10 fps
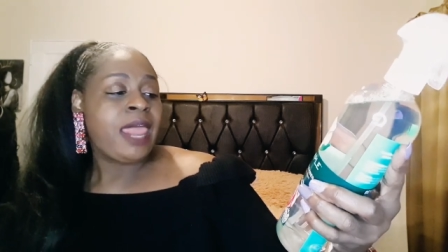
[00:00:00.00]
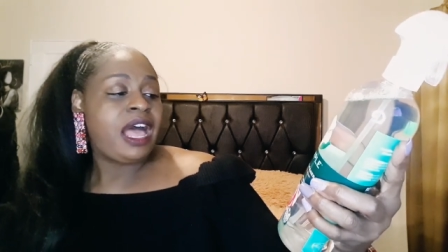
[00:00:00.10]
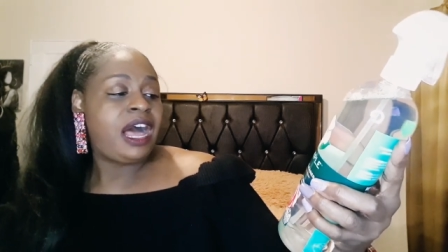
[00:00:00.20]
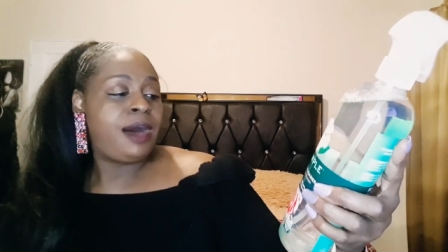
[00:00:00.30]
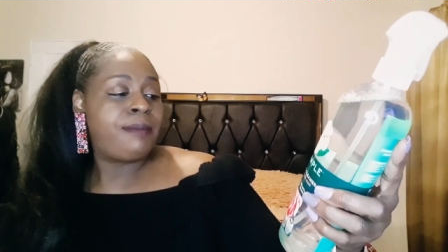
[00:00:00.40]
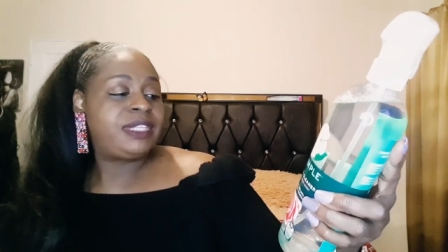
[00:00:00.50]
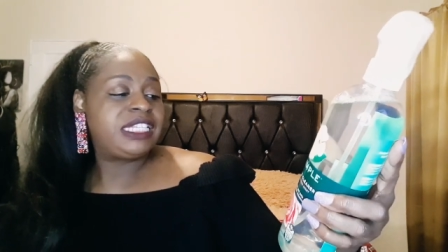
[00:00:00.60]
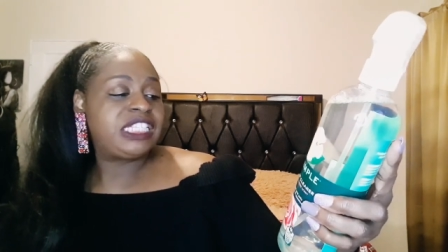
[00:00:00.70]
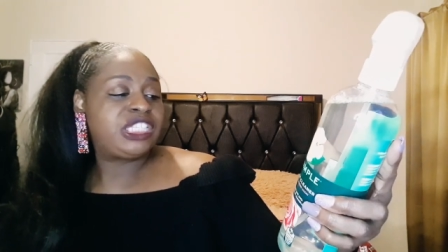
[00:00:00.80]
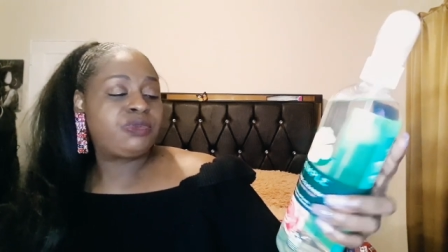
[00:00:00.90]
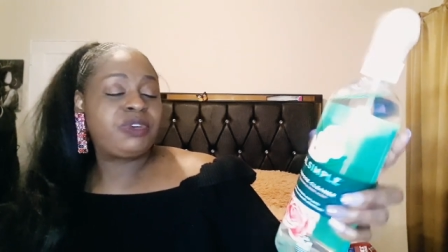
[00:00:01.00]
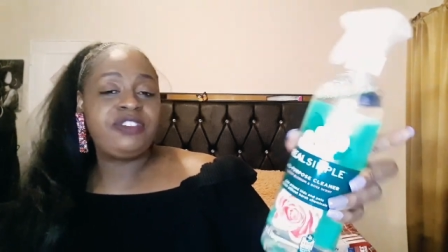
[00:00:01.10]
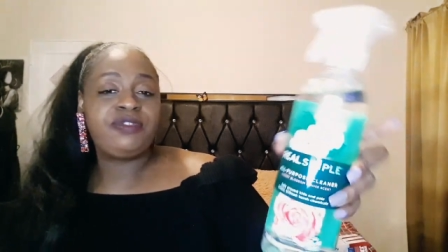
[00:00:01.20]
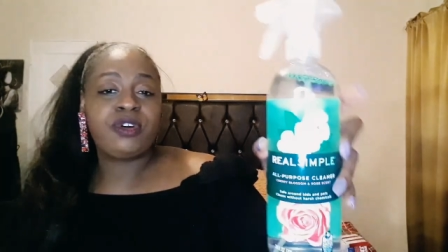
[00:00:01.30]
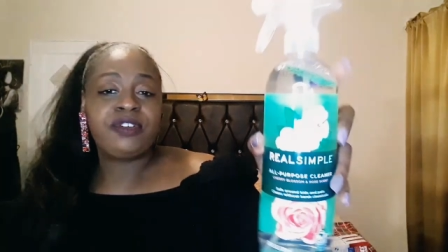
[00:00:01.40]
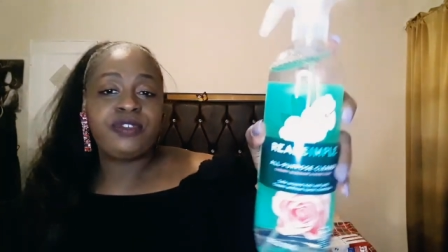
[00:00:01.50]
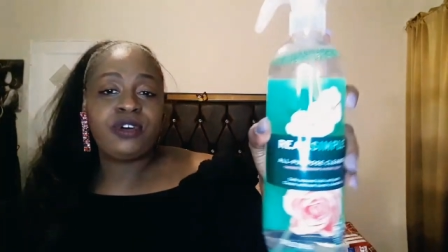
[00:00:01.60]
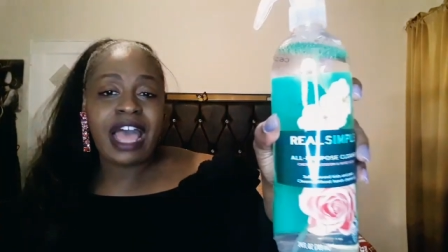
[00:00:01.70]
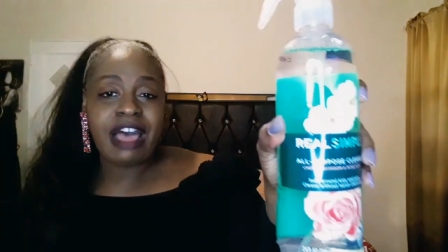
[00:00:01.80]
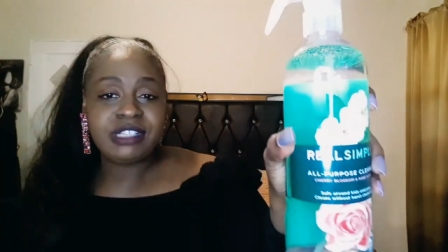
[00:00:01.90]
Um, this is twenty-four
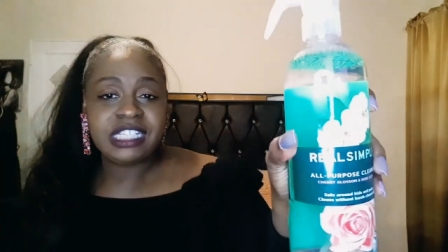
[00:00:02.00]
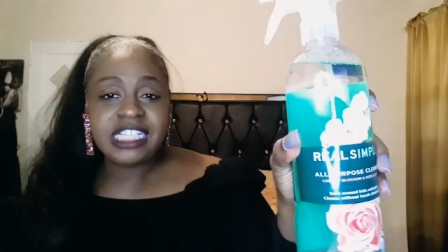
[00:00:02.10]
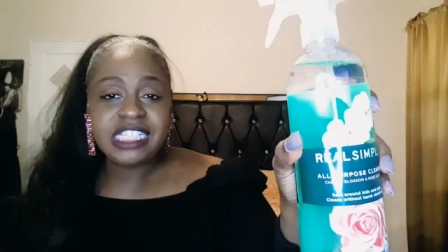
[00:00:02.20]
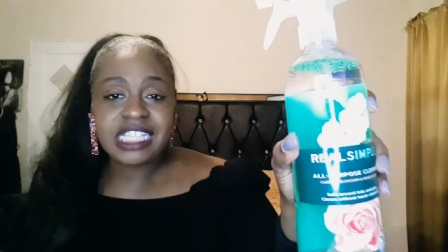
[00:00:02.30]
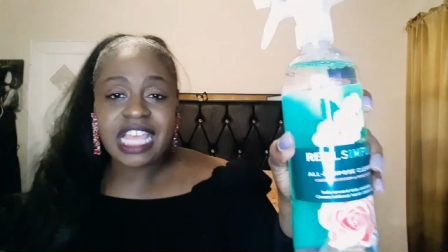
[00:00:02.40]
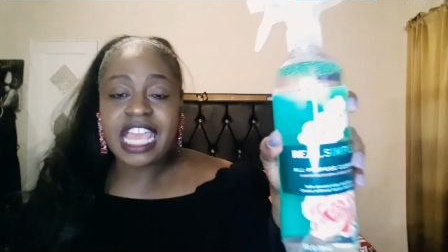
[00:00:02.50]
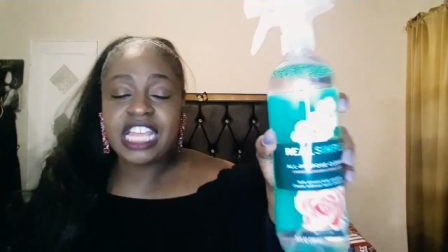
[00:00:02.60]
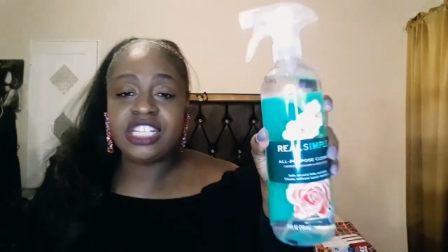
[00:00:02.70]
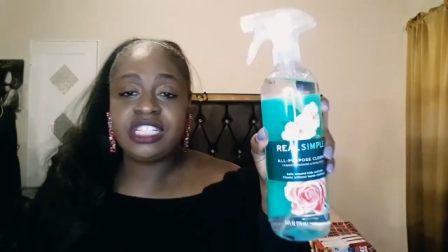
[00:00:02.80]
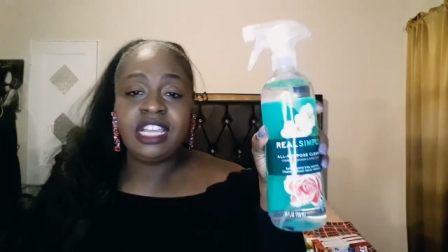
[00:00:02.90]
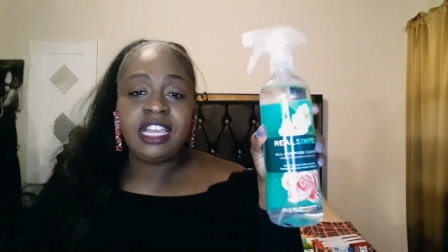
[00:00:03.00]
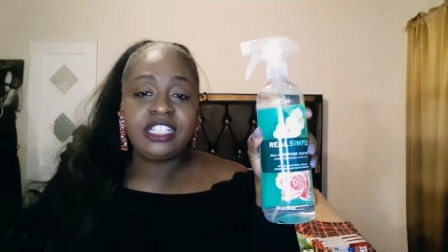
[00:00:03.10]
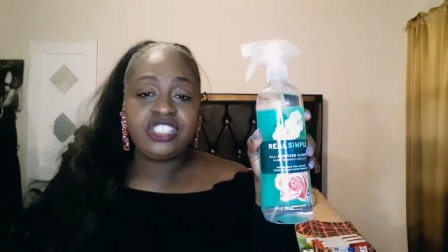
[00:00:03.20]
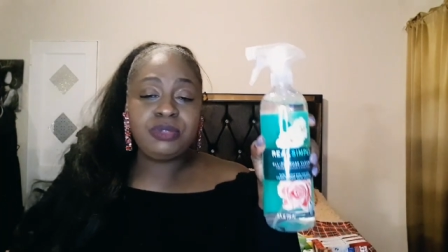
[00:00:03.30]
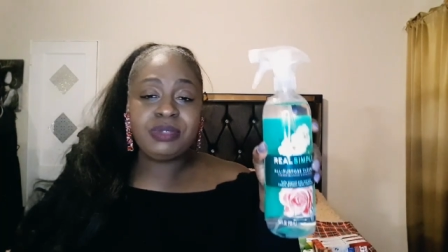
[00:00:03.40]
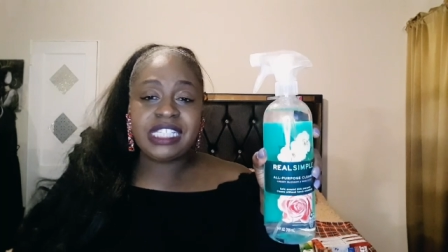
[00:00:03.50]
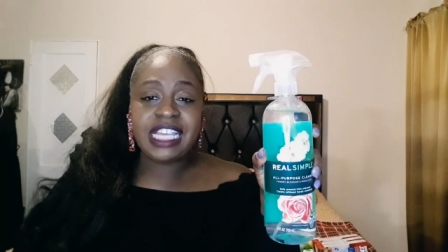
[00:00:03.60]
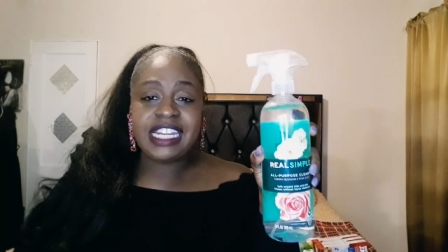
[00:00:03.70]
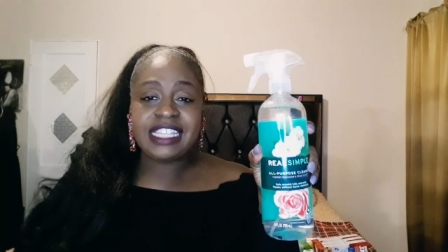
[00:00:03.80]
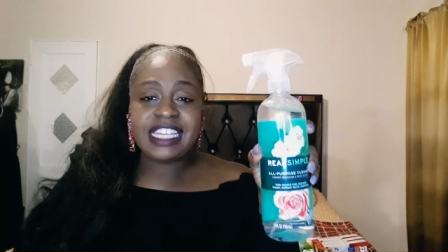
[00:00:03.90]
full ounces. And she was
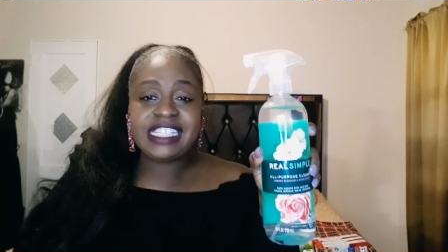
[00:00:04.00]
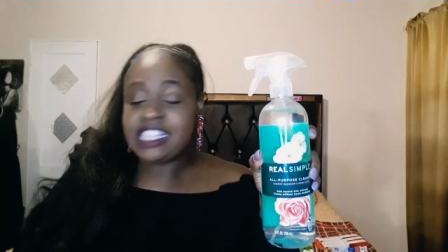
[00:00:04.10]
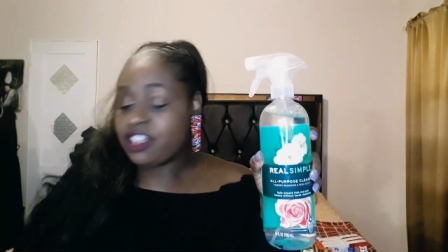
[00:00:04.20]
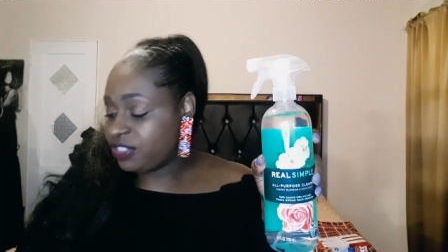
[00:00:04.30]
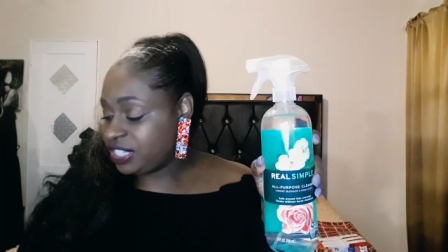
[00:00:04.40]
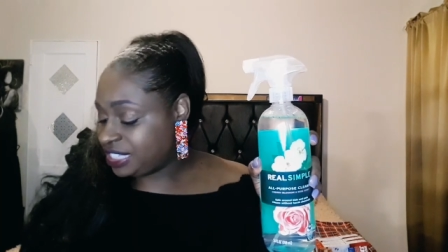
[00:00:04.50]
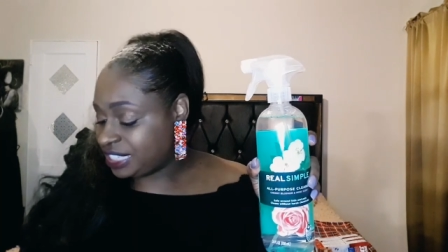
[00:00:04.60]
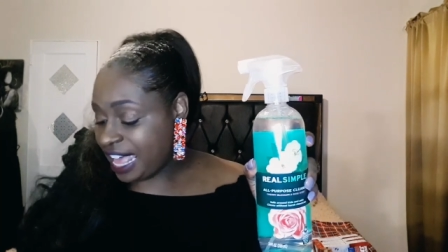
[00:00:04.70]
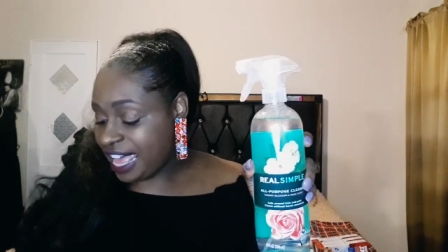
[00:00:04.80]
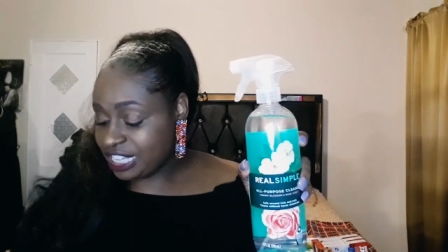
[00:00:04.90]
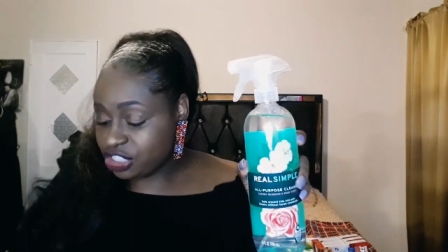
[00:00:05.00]
saying that they sell this at